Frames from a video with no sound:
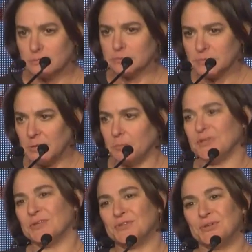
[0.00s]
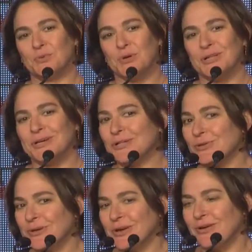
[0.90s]
people of goodwill,
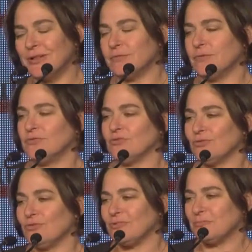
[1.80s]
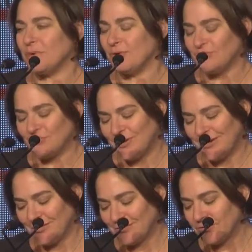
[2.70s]
including all of you Jerusalem Post
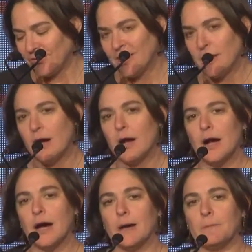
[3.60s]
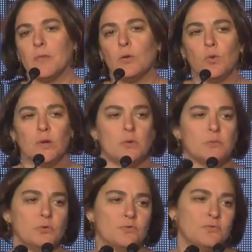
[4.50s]
readers, we will
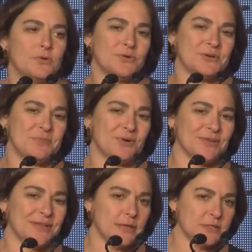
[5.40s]
move forward boldly and